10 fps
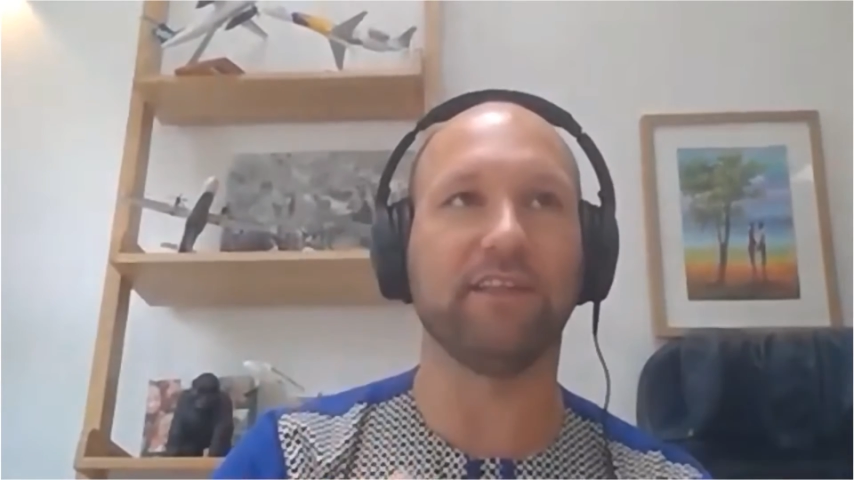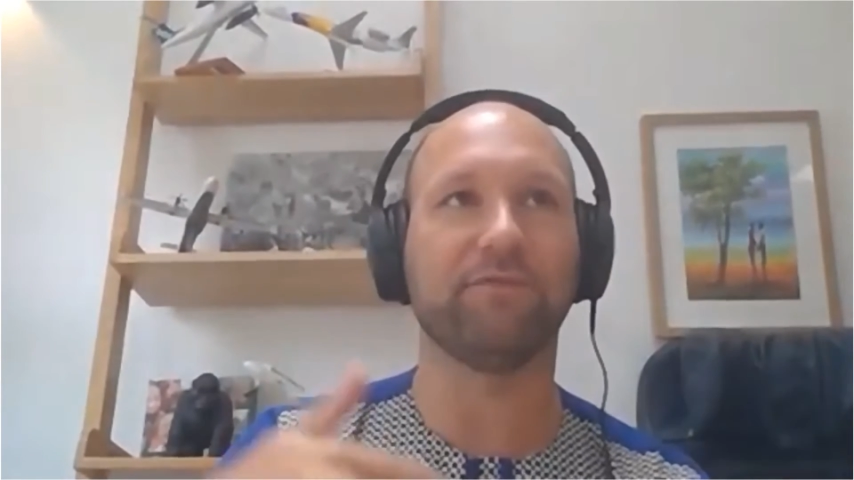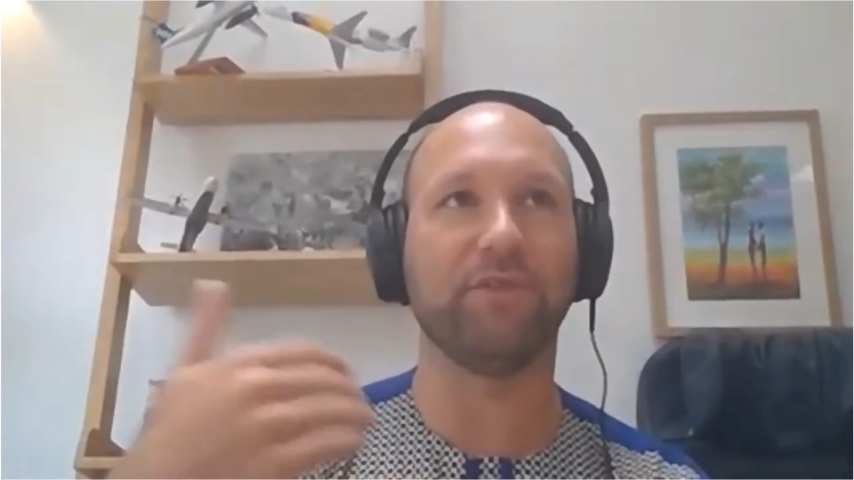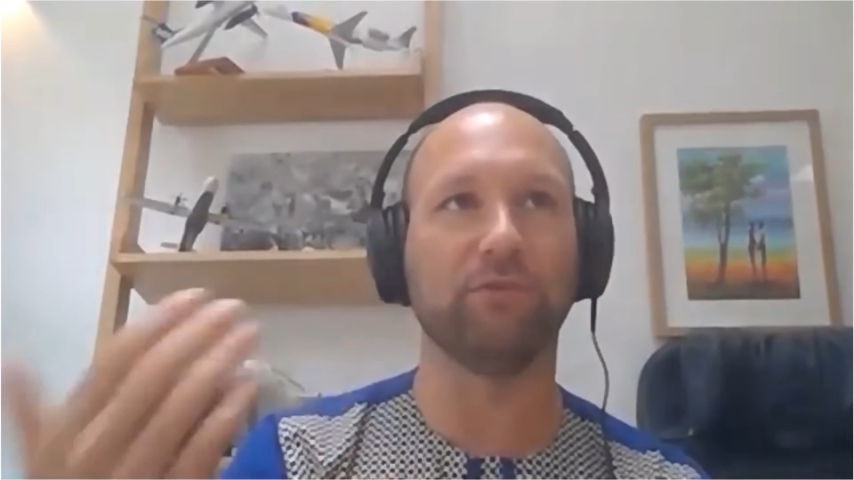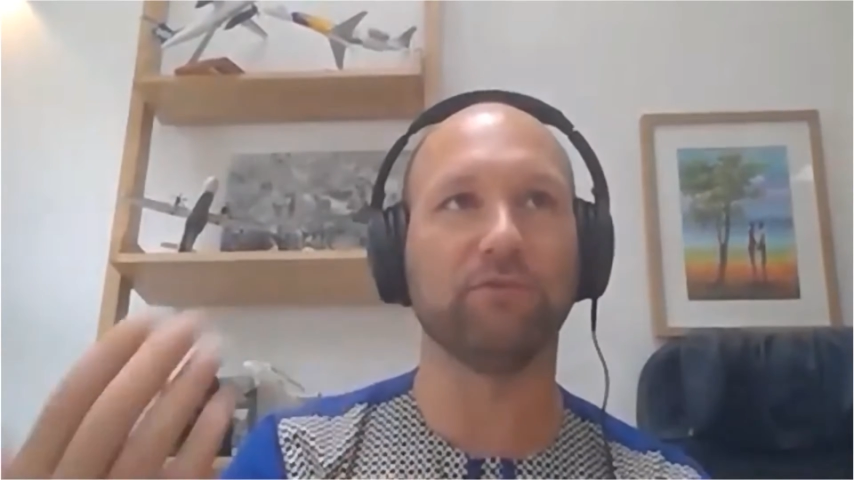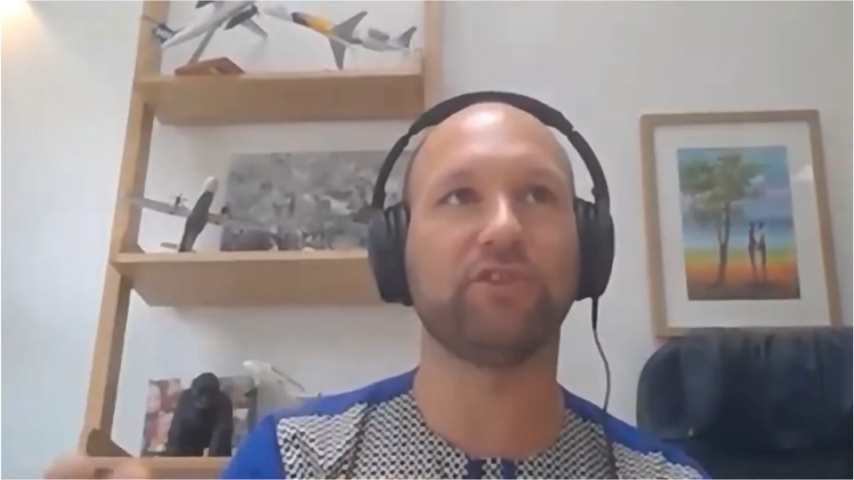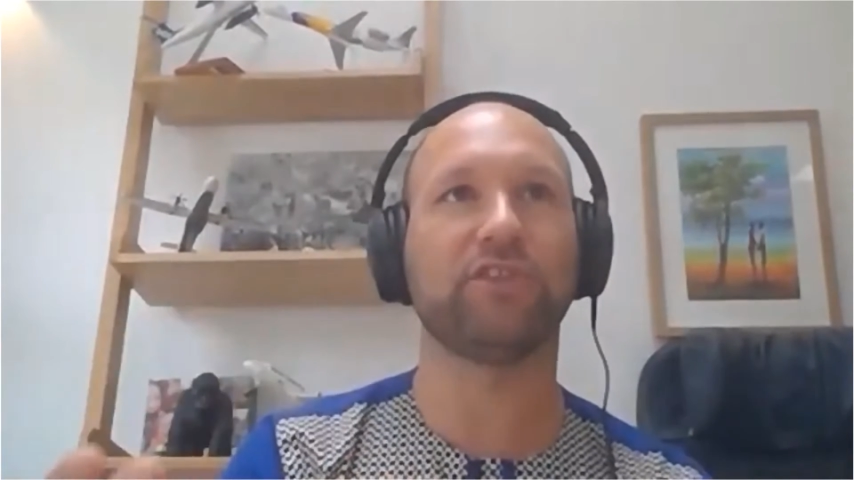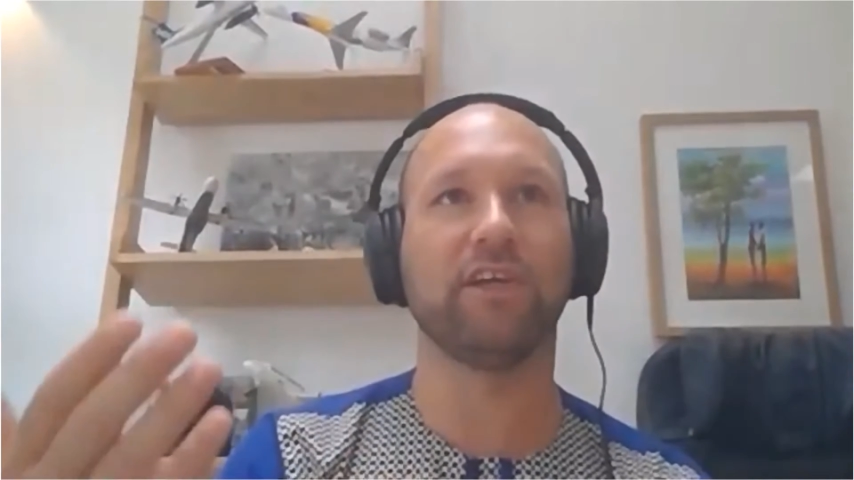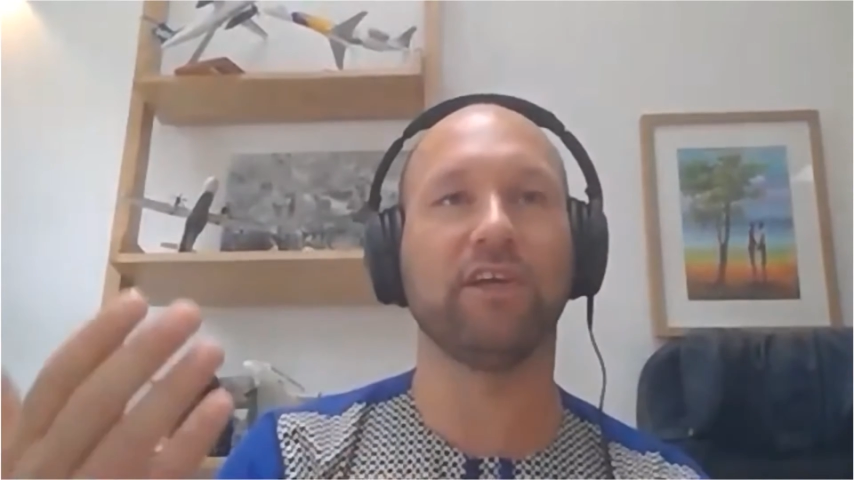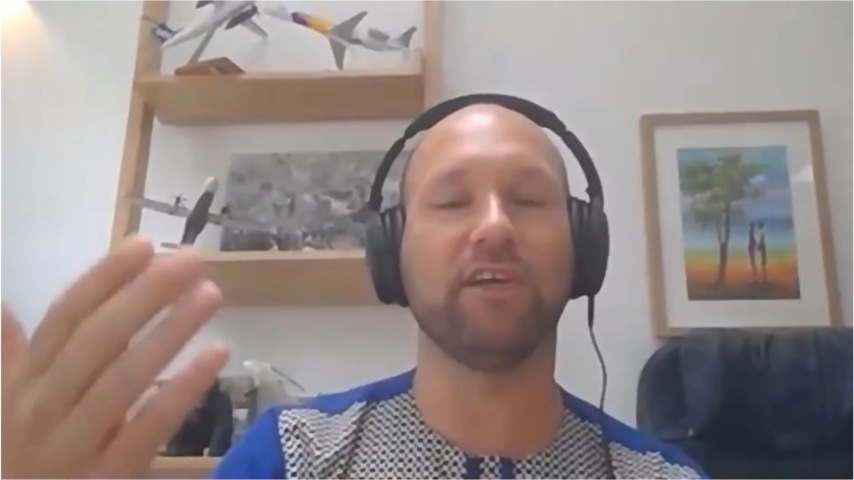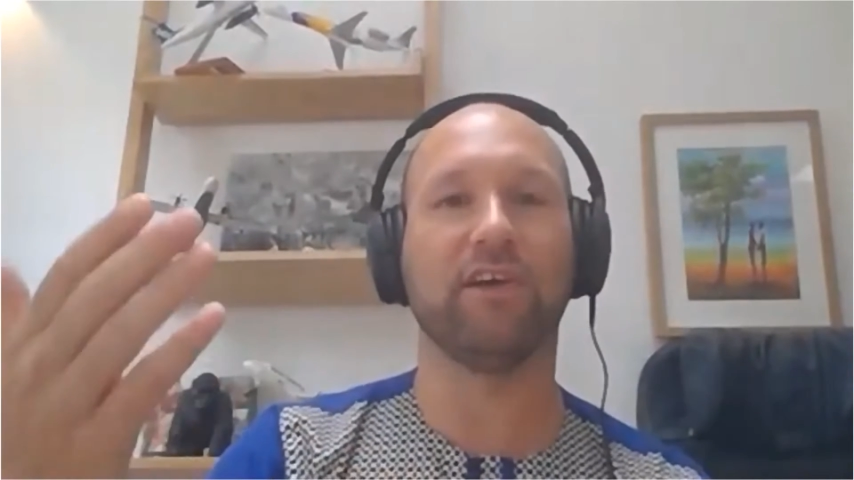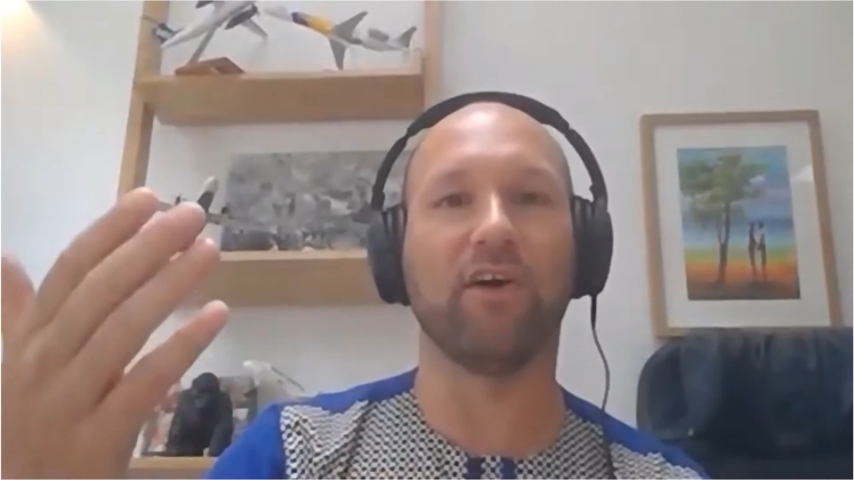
the future